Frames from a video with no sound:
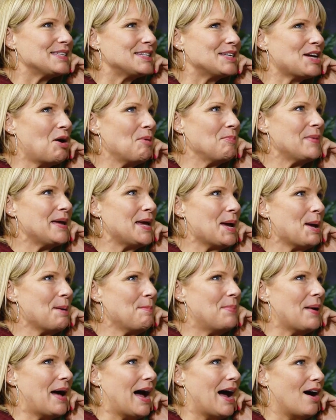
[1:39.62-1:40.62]
Tell me
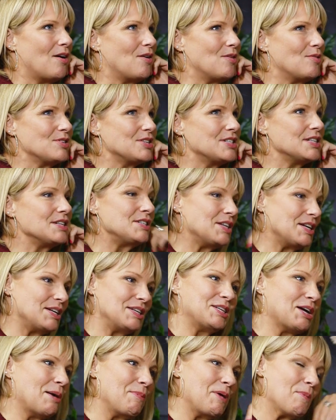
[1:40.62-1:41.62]

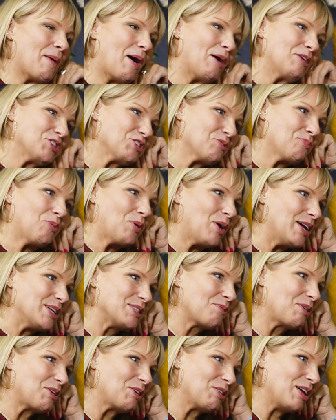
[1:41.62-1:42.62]
about your boys.
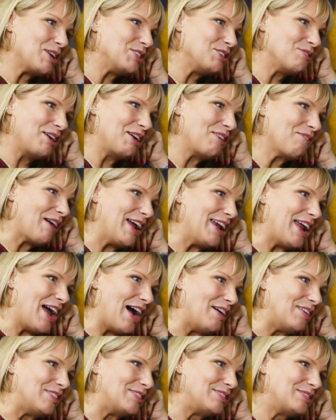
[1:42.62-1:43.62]
What are they doing right
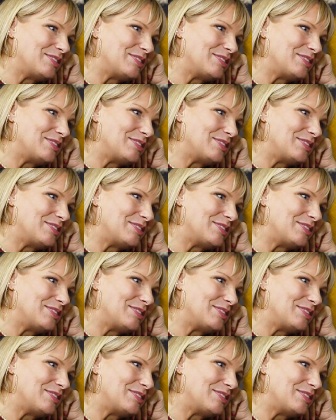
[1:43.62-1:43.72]
now?